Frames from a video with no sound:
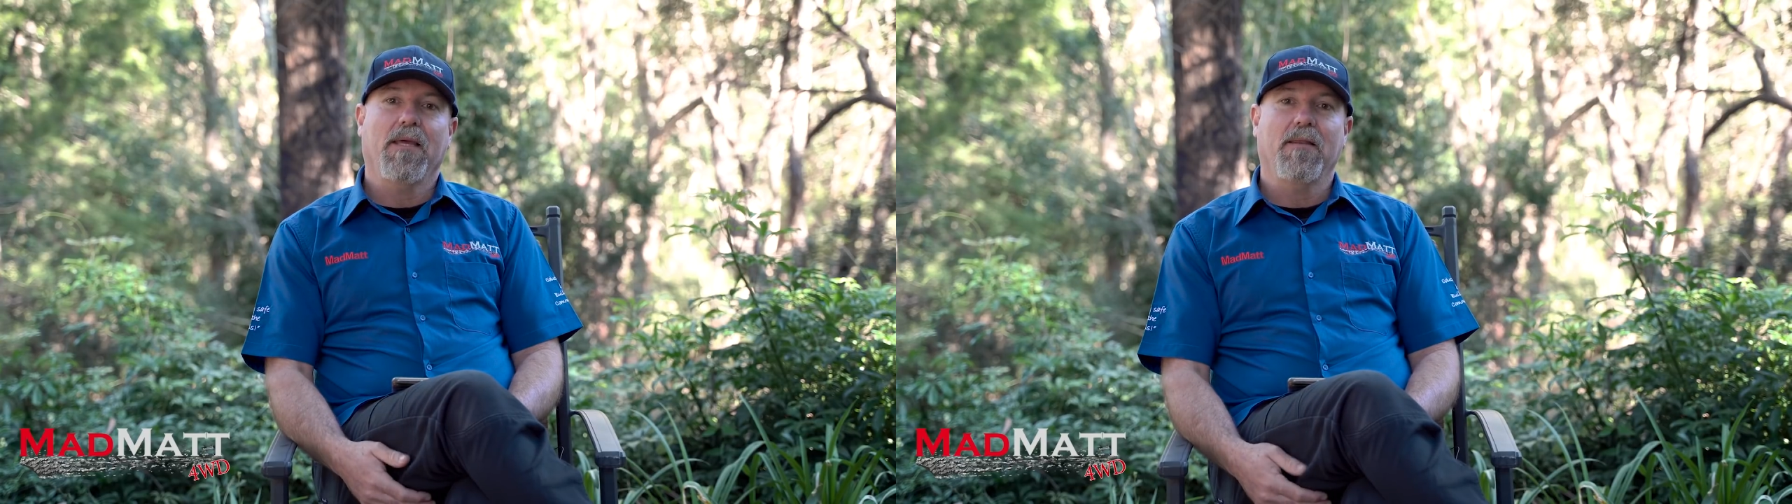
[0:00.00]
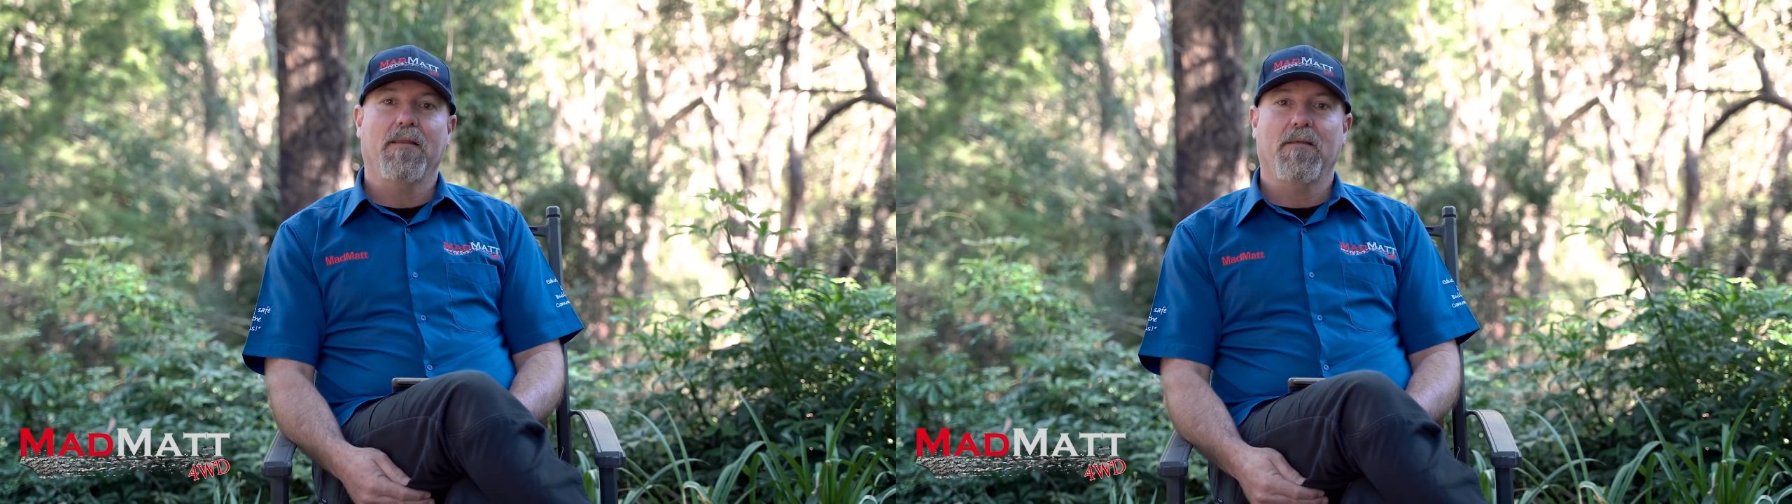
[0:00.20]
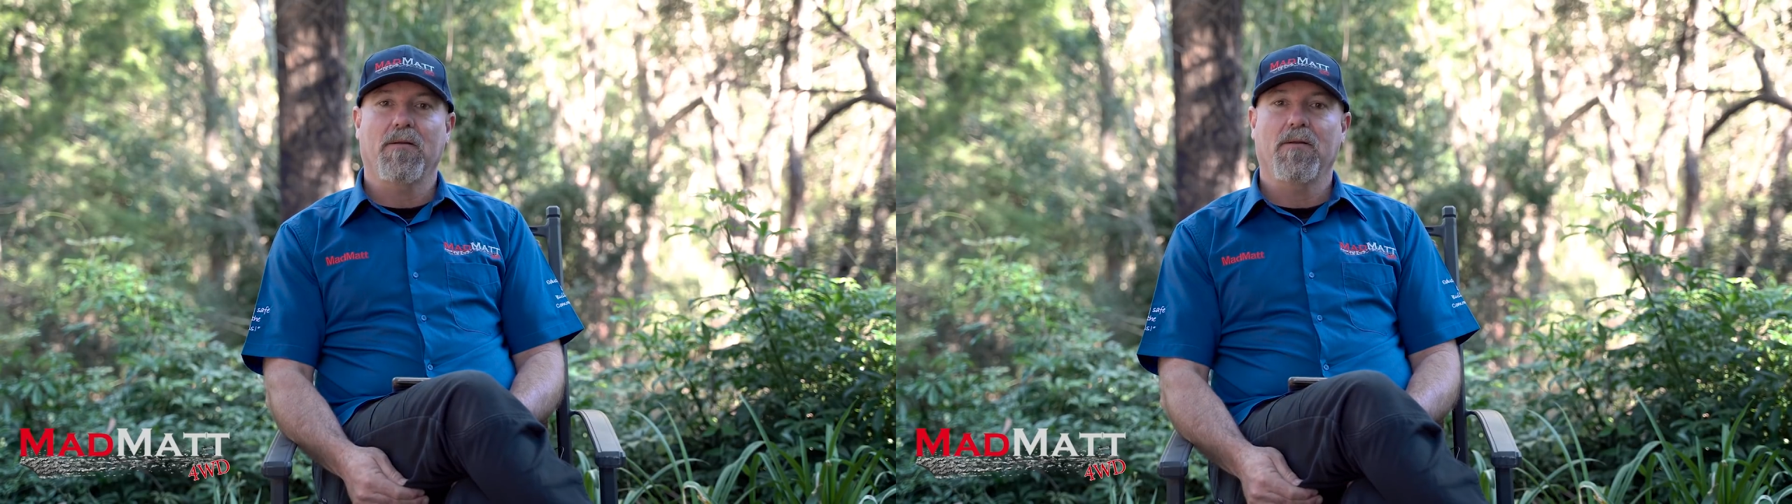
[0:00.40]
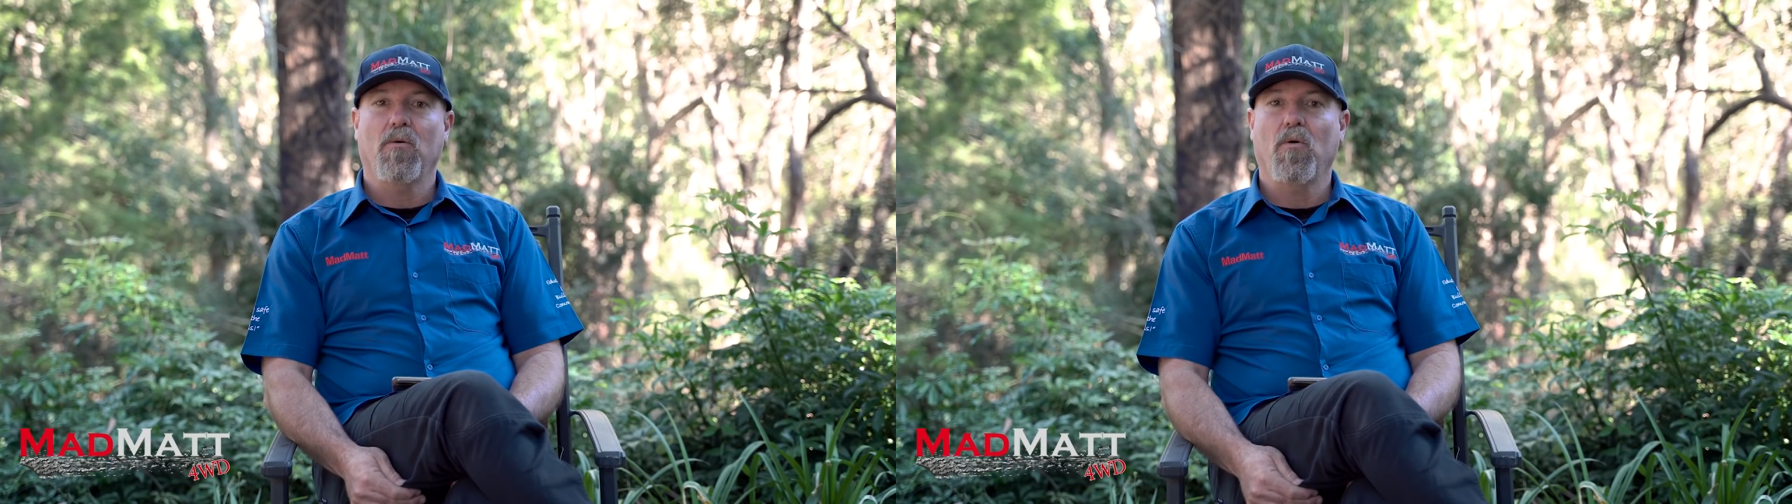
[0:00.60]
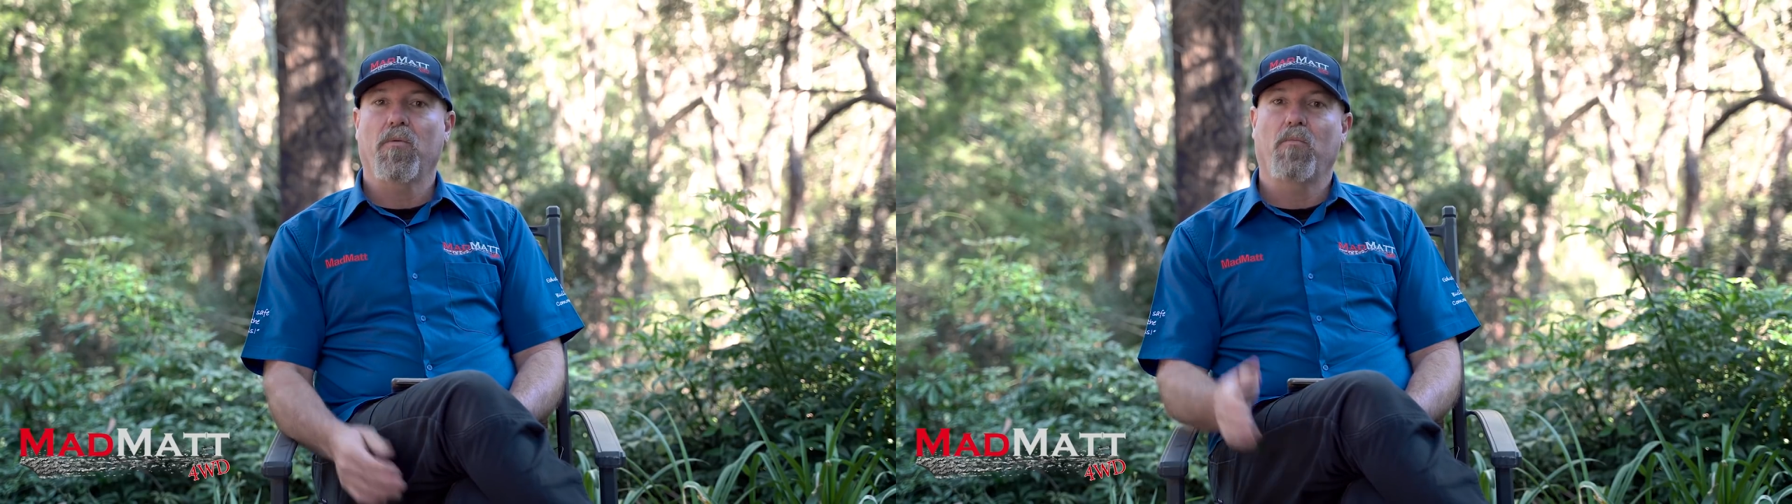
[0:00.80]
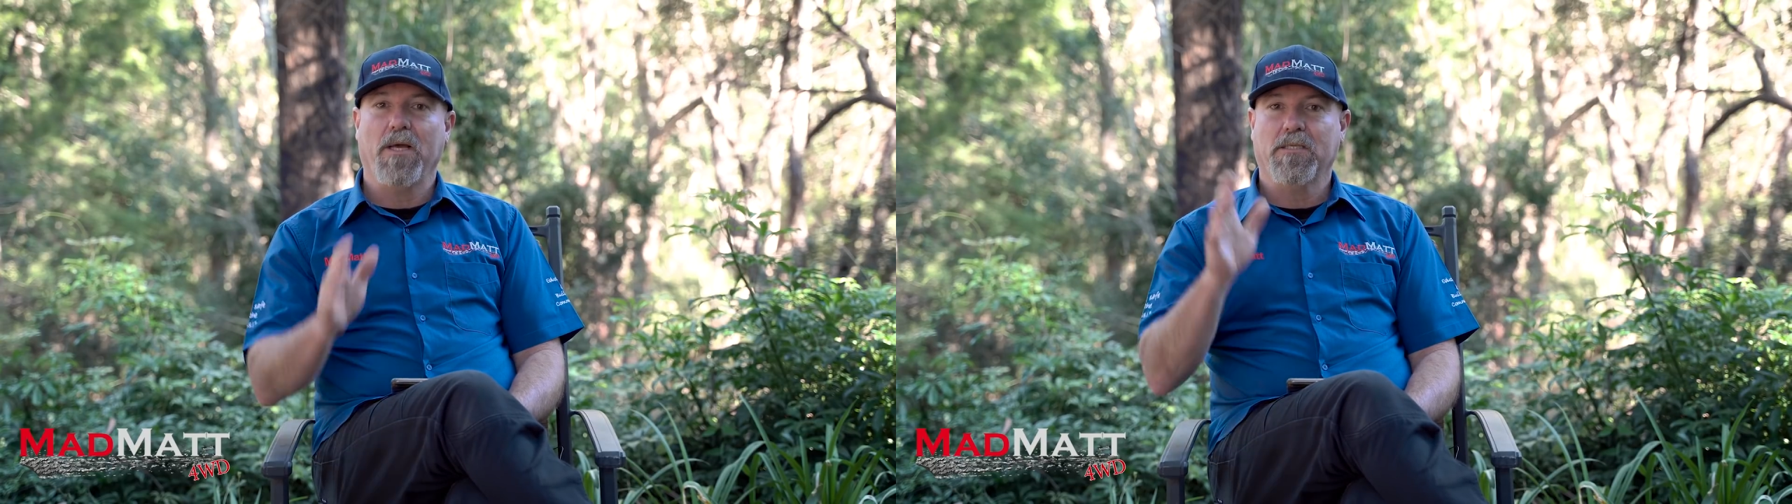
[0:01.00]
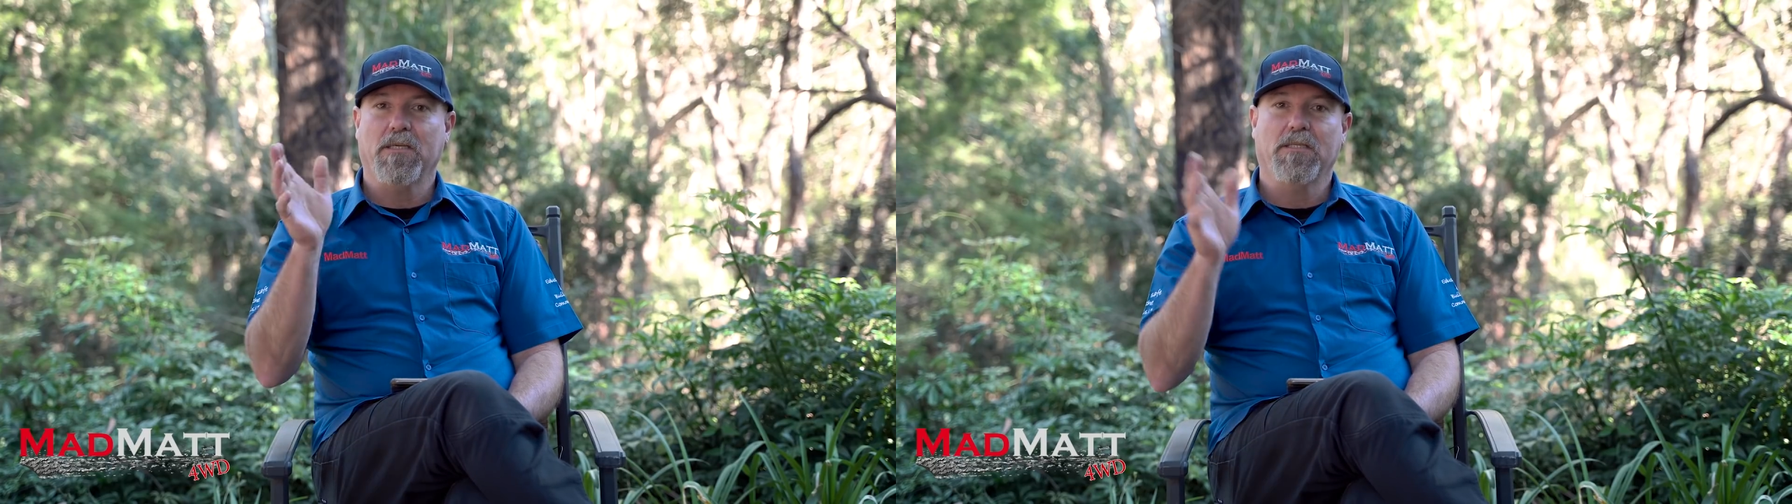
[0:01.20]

in the northwestern